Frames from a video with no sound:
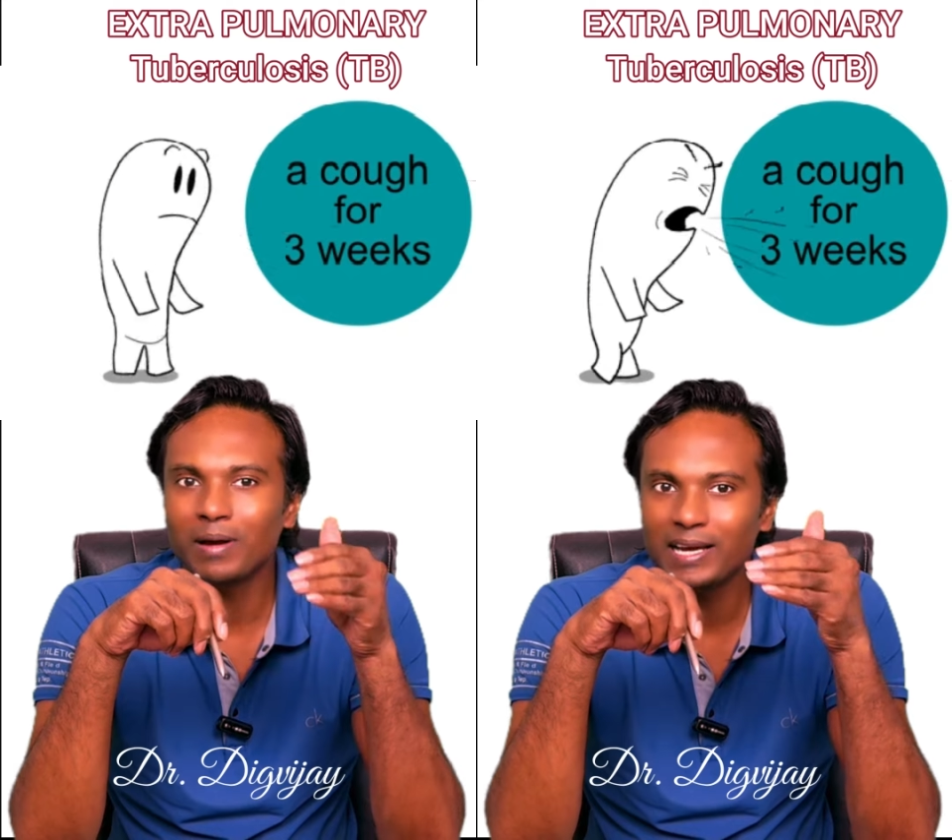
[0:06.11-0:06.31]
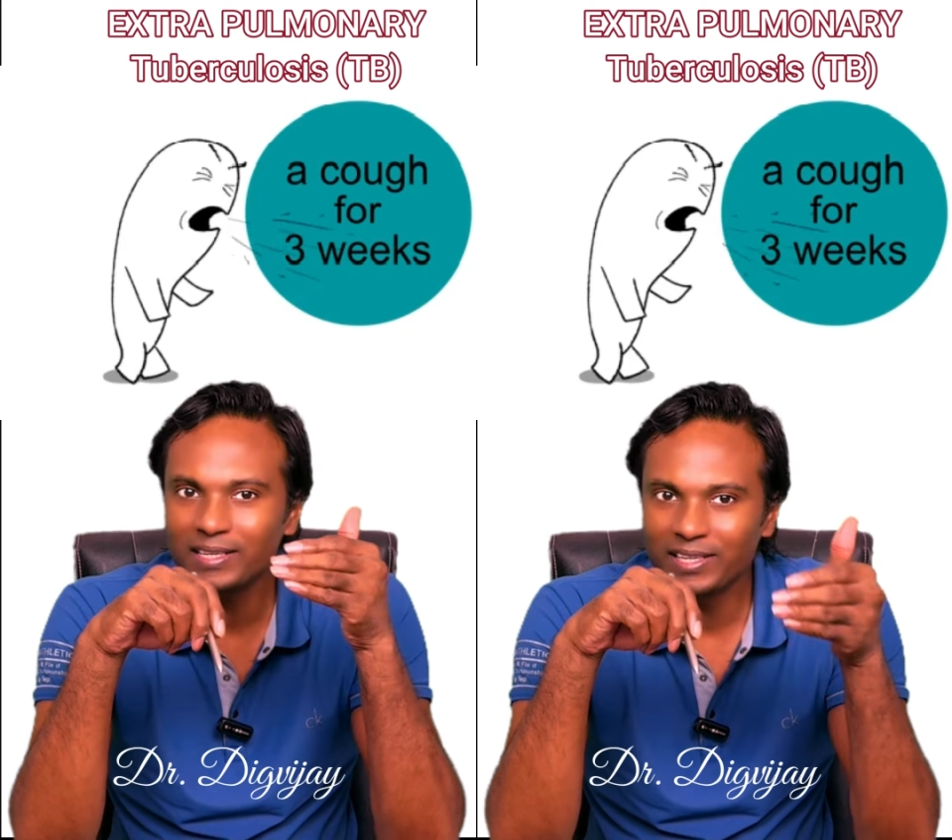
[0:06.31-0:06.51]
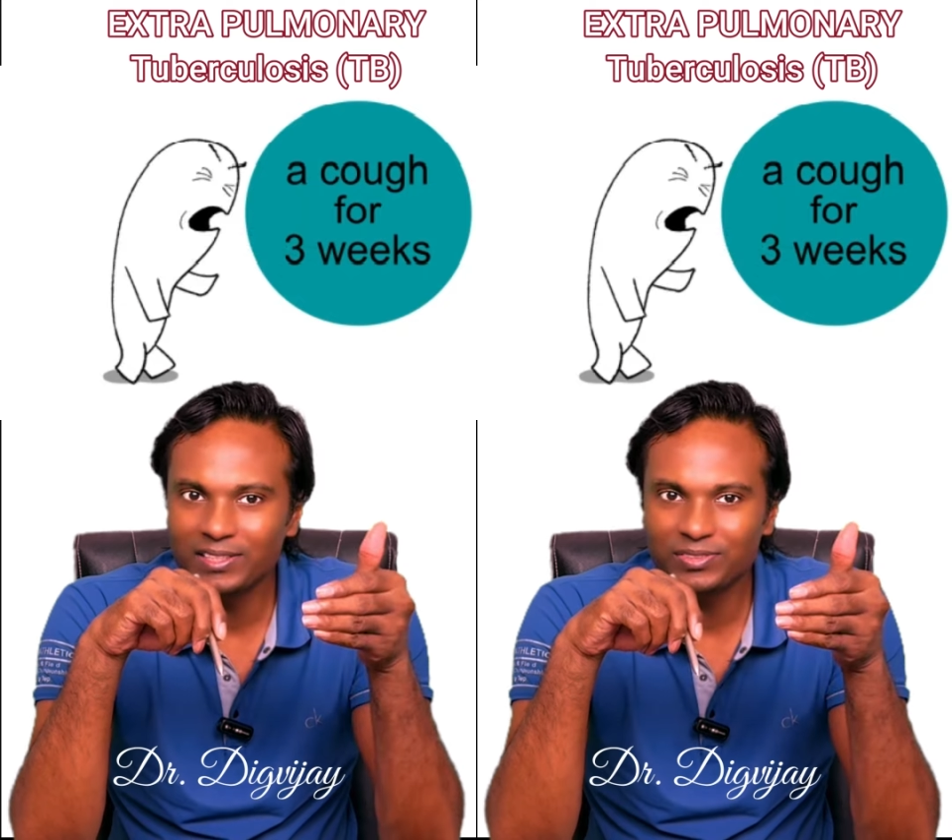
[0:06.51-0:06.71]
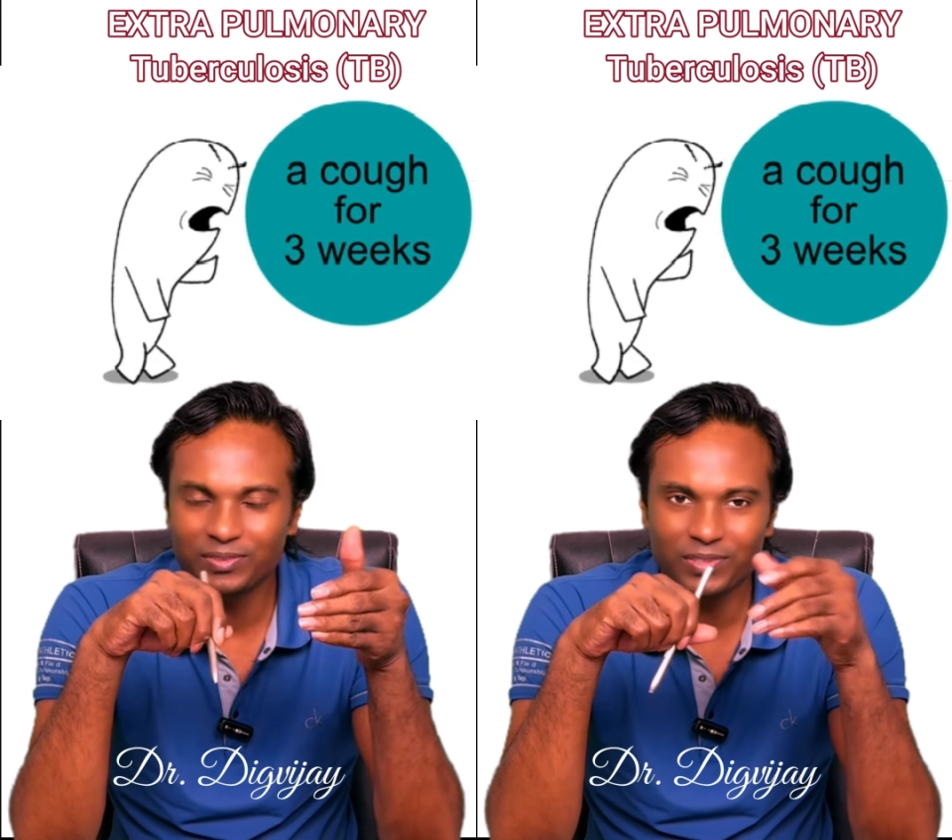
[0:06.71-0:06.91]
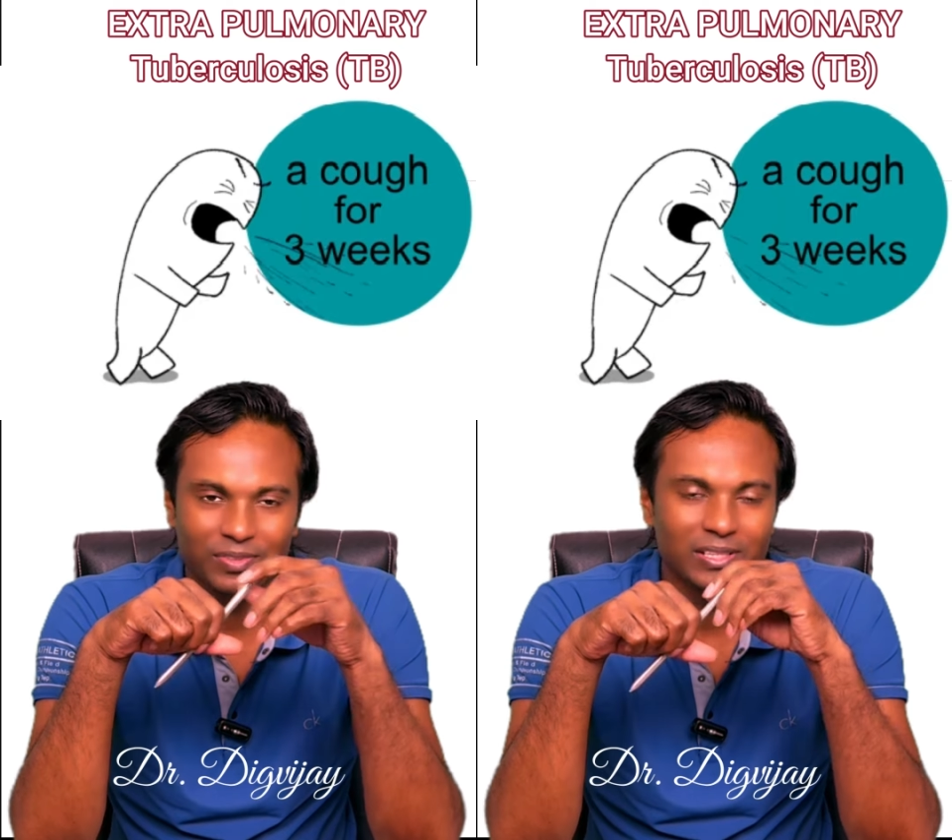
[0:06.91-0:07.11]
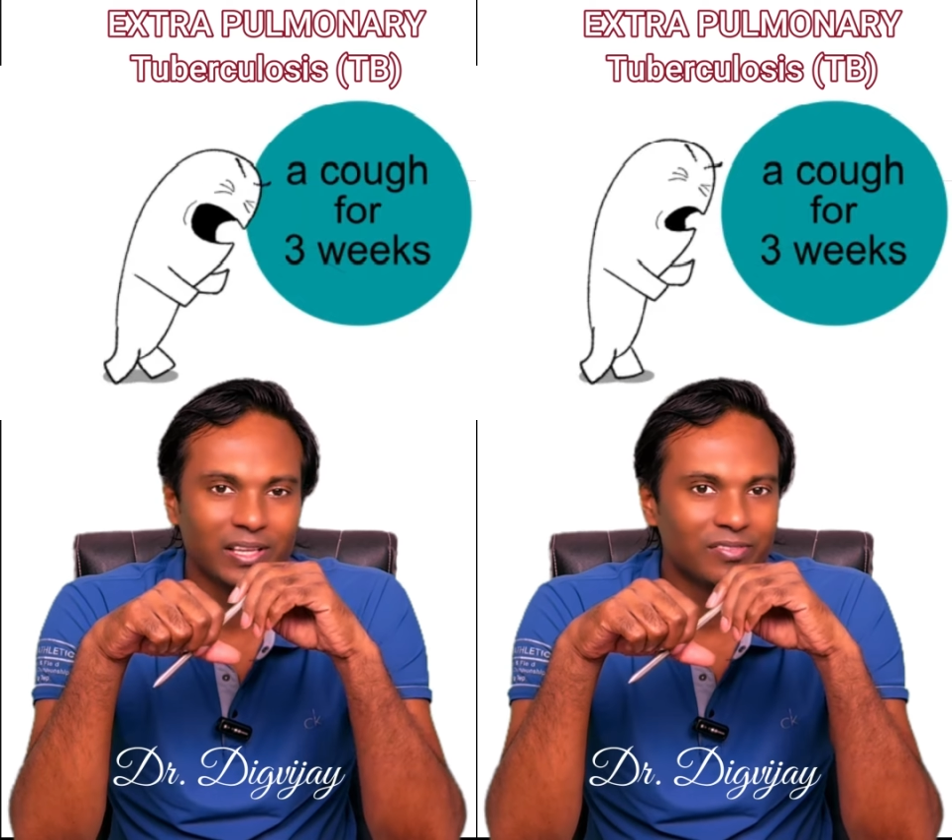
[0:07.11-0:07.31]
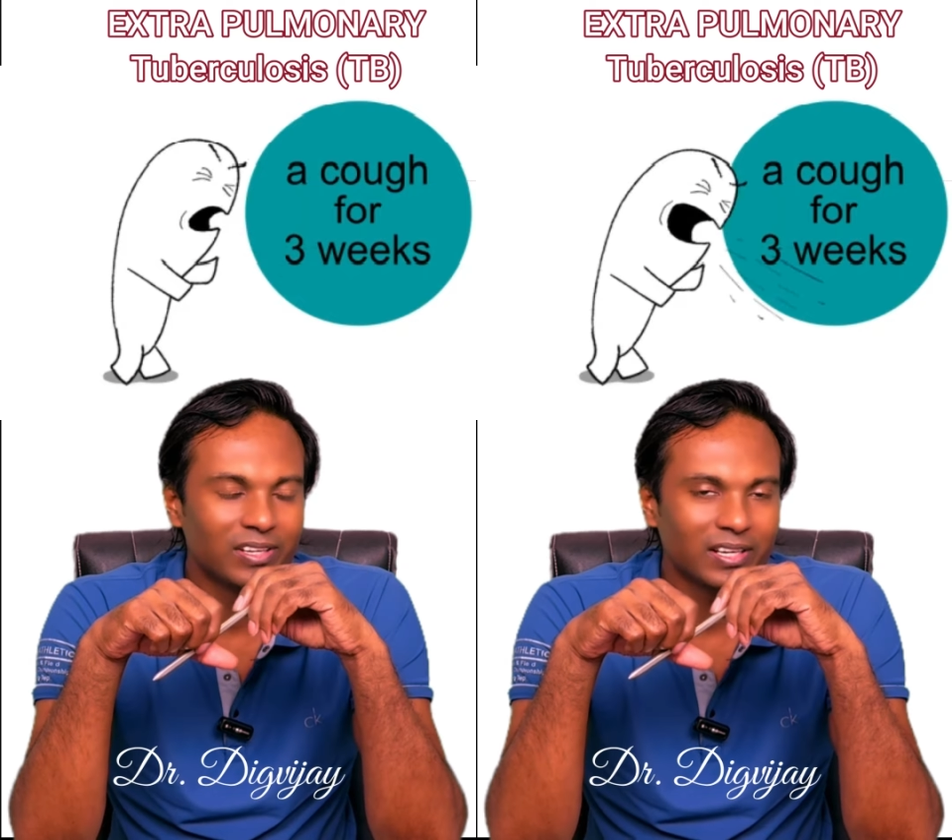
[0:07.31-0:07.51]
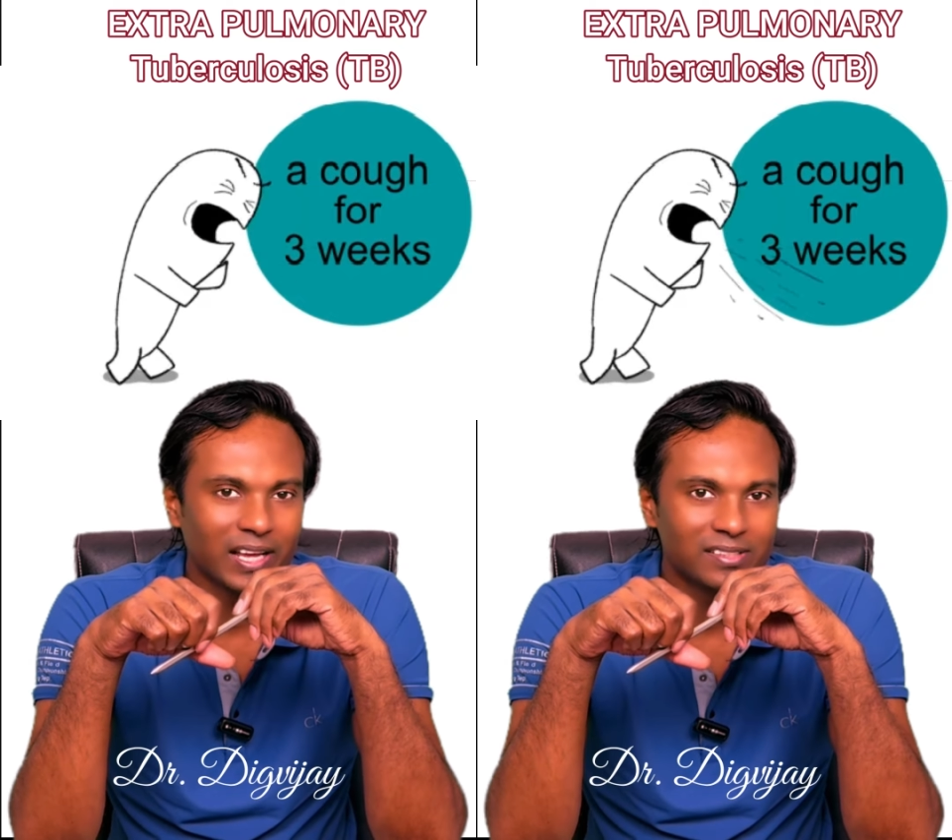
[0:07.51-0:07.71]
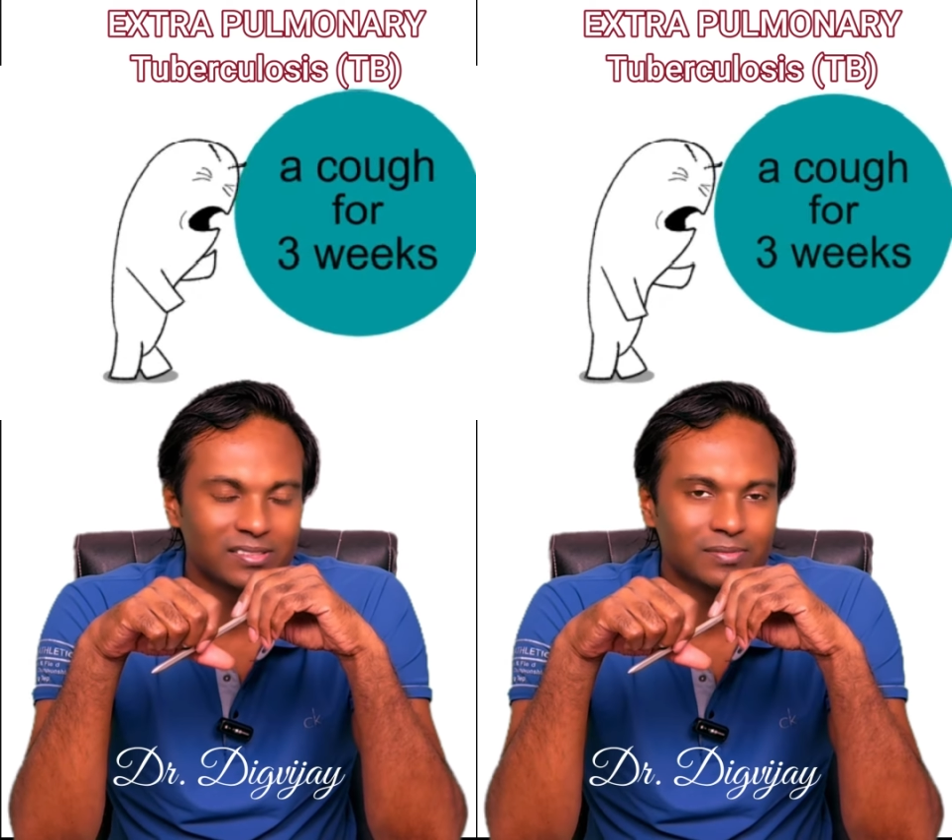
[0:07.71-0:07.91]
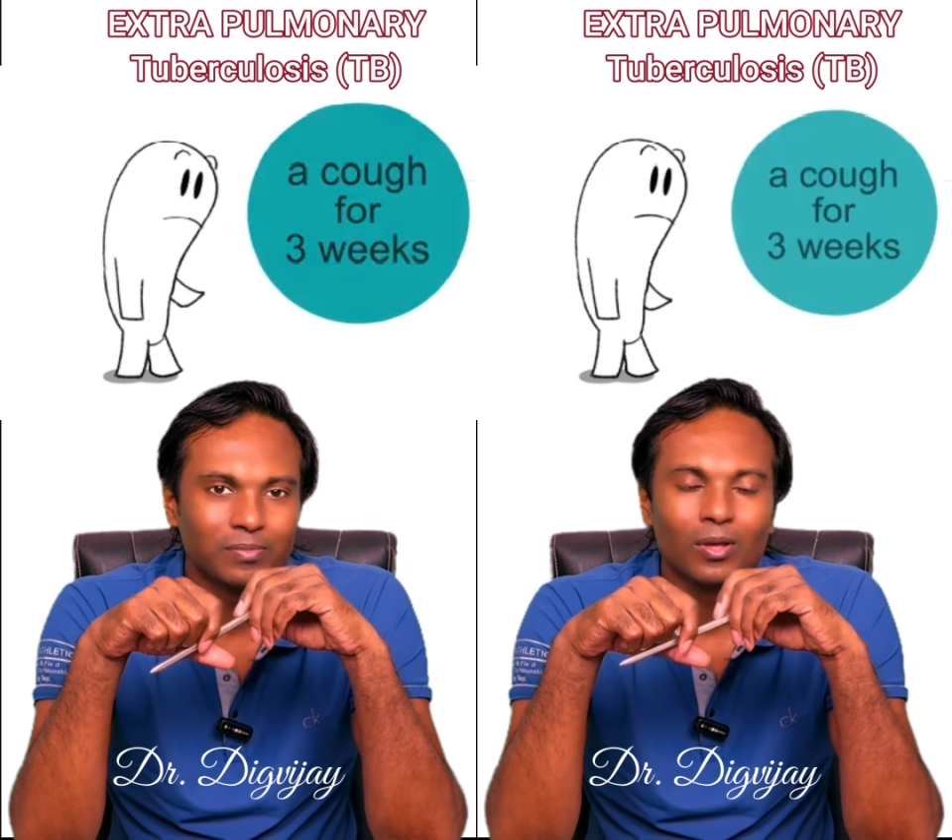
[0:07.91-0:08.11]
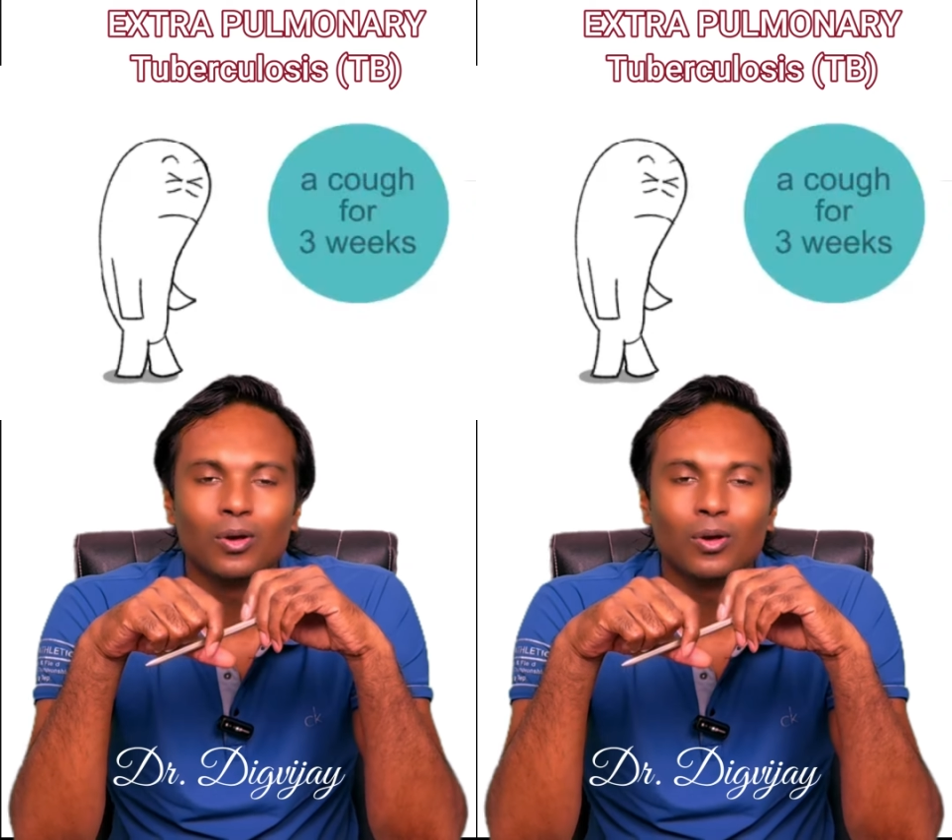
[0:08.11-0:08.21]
mild grade fever with evening rise.